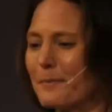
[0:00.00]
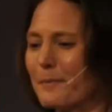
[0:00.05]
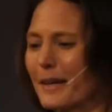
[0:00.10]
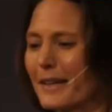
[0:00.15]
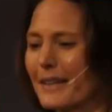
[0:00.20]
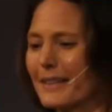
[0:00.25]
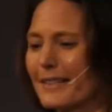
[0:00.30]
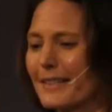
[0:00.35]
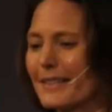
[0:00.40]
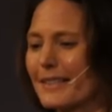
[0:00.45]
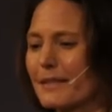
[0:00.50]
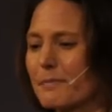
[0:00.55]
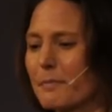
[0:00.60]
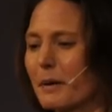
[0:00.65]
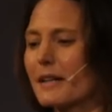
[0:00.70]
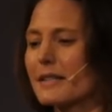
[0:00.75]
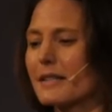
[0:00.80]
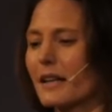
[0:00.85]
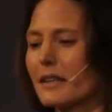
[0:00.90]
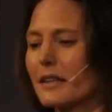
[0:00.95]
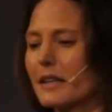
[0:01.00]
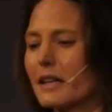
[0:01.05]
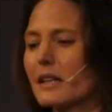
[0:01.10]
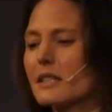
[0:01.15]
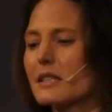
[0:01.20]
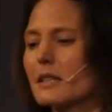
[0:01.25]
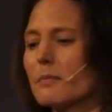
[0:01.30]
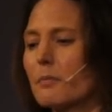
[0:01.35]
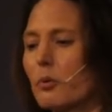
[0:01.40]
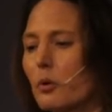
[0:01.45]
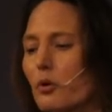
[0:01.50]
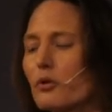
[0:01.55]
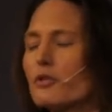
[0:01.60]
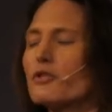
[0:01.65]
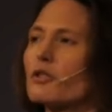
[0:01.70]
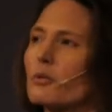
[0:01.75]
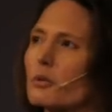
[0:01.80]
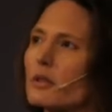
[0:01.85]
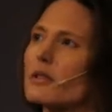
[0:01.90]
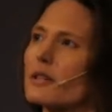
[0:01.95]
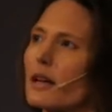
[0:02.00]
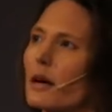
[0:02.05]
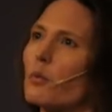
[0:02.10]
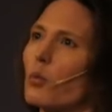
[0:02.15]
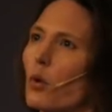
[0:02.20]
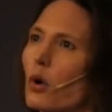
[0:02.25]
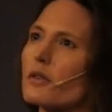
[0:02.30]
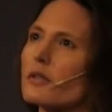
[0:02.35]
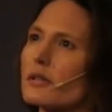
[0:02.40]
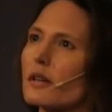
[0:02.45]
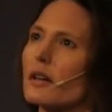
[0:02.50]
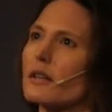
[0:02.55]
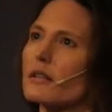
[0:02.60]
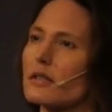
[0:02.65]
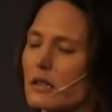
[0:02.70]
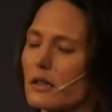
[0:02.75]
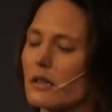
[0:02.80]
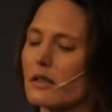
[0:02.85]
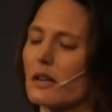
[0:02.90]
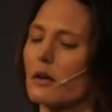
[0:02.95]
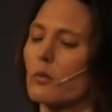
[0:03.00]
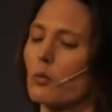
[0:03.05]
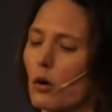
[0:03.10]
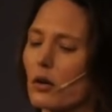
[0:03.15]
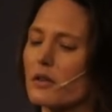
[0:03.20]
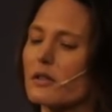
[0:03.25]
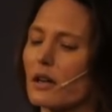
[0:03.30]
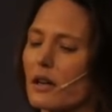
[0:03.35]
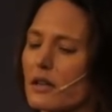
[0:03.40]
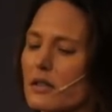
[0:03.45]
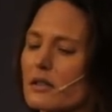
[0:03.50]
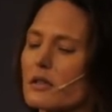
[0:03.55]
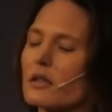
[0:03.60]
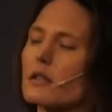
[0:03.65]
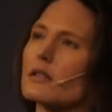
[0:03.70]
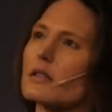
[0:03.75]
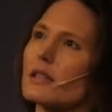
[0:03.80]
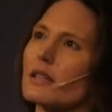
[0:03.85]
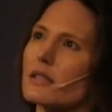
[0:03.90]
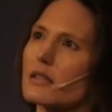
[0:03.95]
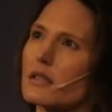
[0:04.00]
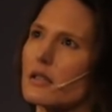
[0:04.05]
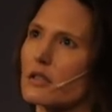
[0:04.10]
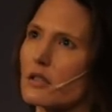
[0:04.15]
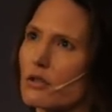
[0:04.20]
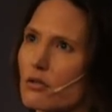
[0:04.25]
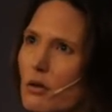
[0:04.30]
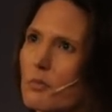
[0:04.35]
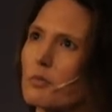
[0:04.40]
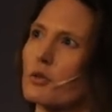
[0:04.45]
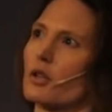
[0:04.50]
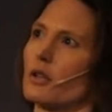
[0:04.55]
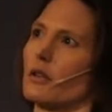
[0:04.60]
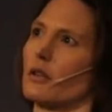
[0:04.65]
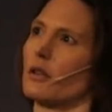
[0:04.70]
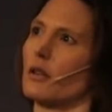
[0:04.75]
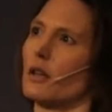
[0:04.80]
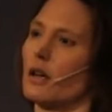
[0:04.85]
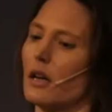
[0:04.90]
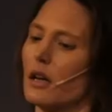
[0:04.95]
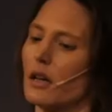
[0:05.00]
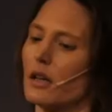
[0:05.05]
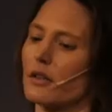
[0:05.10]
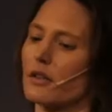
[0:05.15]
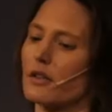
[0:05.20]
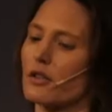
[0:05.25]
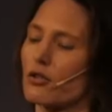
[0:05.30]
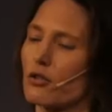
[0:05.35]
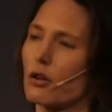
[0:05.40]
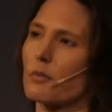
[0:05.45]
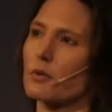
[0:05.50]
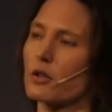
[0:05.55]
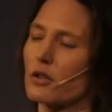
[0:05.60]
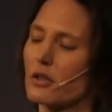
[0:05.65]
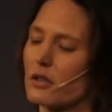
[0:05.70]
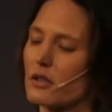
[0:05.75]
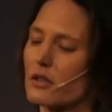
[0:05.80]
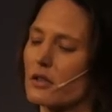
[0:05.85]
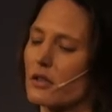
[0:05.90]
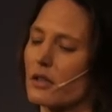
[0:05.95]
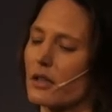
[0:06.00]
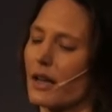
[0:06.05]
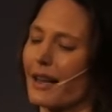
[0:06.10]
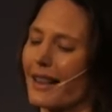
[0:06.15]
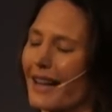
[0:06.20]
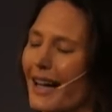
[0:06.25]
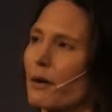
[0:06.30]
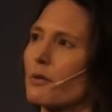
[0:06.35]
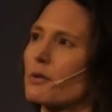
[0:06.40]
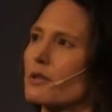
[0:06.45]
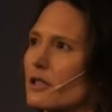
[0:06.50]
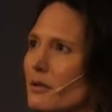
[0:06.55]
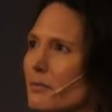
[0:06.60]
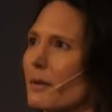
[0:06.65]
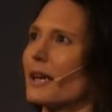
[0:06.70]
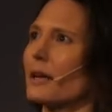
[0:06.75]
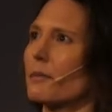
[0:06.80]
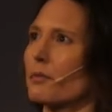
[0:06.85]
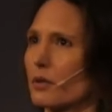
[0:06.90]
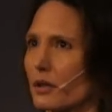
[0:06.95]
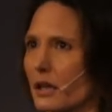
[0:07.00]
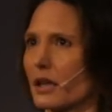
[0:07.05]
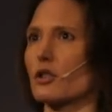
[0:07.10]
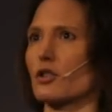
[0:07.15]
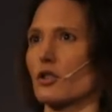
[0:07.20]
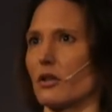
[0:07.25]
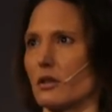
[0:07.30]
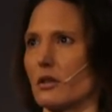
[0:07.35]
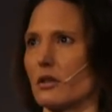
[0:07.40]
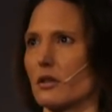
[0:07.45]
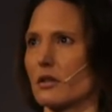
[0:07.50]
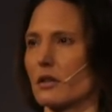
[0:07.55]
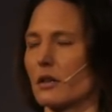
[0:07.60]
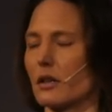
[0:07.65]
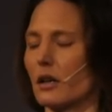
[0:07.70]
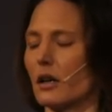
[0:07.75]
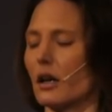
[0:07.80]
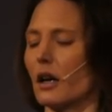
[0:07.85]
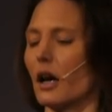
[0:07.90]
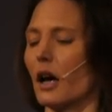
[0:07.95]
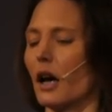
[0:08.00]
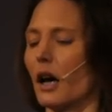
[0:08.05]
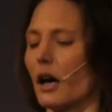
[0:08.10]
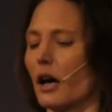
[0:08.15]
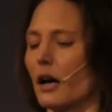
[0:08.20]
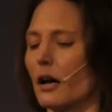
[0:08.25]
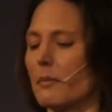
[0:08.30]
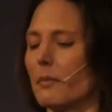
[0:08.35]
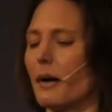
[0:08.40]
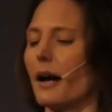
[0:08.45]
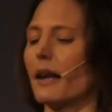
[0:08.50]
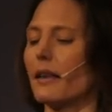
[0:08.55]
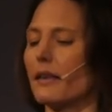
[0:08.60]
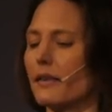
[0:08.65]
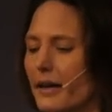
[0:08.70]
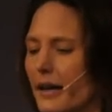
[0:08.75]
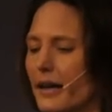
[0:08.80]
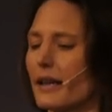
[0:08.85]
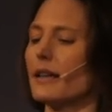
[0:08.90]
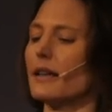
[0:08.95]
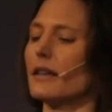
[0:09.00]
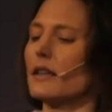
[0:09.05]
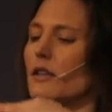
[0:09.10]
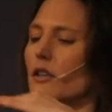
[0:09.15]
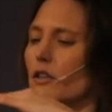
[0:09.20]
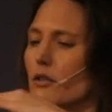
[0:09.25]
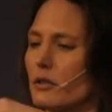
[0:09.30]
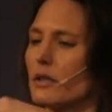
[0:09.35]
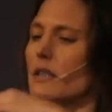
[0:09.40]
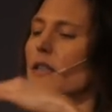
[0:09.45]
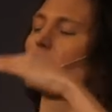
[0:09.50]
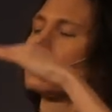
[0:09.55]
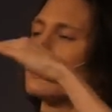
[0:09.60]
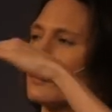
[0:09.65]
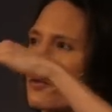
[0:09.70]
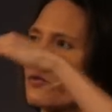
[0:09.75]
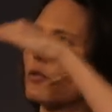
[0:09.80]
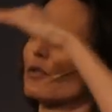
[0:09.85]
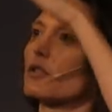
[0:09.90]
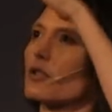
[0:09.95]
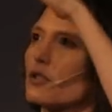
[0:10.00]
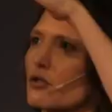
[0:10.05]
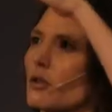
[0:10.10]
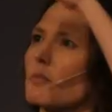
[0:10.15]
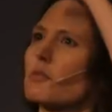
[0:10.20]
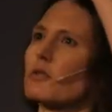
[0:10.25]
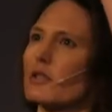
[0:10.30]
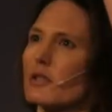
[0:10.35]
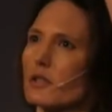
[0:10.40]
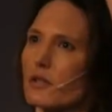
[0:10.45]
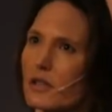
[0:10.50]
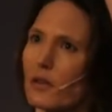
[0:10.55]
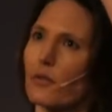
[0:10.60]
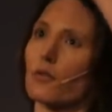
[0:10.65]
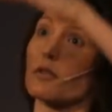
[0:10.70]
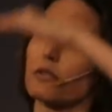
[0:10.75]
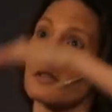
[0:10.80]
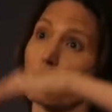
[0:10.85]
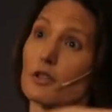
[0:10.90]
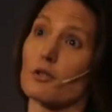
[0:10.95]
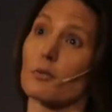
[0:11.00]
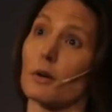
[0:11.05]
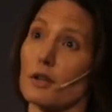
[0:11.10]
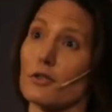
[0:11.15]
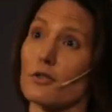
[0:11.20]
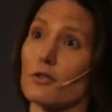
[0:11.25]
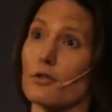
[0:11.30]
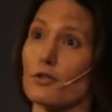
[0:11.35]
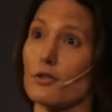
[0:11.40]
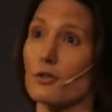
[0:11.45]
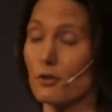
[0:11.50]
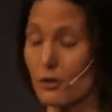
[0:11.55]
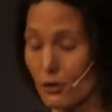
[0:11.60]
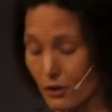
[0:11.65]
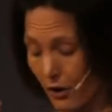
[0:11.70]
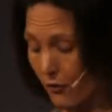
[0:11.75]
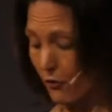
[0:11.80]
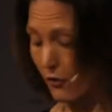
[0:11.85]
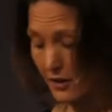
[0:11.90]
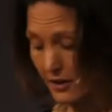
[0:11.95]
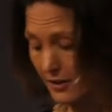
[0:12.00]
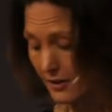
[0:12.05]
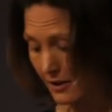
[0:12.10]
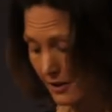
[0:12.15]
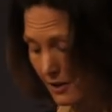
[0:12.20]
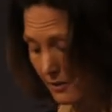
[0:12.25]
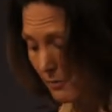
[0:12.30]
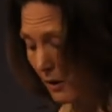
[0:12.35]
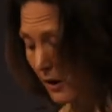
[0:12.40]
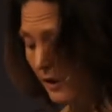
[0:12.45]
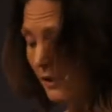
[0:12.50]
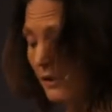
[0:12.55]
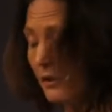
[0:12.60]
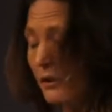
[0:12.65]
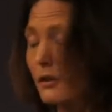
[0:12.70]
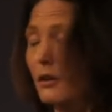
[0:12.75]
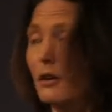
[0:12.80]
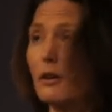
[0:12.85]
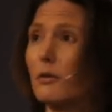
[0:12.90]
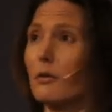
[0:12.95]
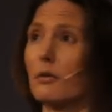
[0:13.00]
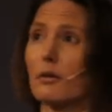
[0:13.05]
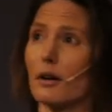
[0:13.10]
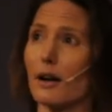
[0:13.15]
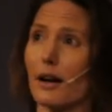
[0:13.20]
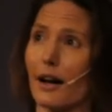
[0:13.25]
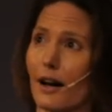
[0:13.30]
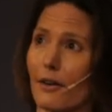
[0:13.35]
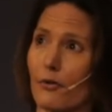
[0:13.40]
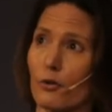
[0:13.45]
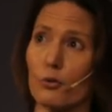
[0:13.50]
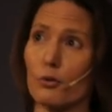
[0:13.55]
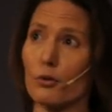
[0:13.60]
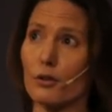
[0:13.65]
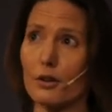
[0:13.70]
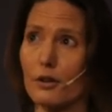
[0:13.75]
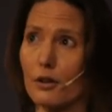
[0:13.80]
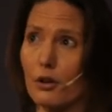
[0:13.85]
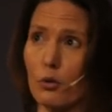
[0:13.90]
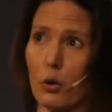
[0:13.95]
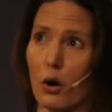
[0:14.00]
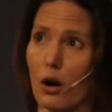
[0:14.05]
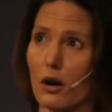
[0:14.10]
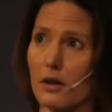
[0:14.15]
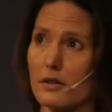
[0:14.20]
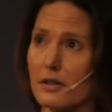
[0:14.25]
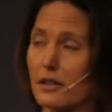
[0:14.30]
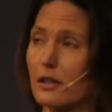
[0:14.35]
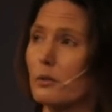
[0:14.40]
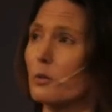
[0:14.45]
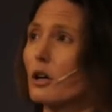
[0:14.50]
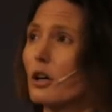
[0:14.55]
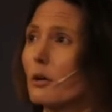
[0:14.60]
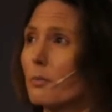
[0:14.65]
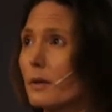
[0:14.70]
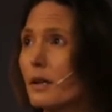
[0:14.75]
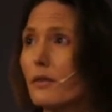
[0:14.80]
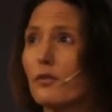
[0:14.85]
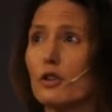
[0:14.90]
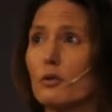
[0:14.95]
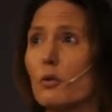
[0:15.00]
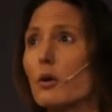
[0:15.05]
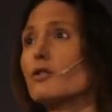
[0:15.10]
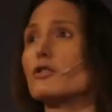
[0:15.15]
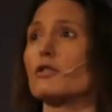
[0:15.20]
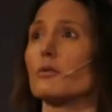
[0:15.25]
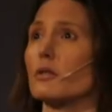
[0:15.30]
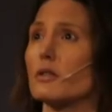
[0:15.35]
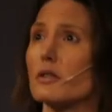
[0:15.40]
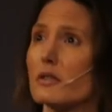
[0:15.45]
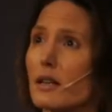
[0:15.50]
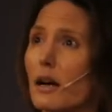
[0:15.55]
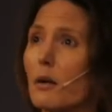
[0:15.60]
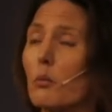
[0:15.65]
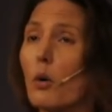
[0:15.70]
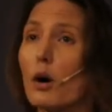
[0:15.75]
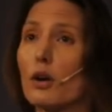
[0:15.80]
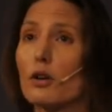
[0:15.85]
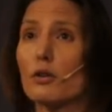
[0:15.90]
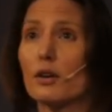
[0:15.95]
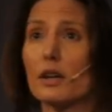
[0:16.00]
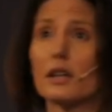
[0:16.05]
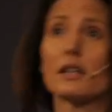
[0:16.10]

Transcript: Because I think it's important to understand what science does. And what science does is description. Descriptions that allow us to make predictions. You need different descriptions of different situations. A physicist might, you know, have all the quarks in the world, but if you want to understand why your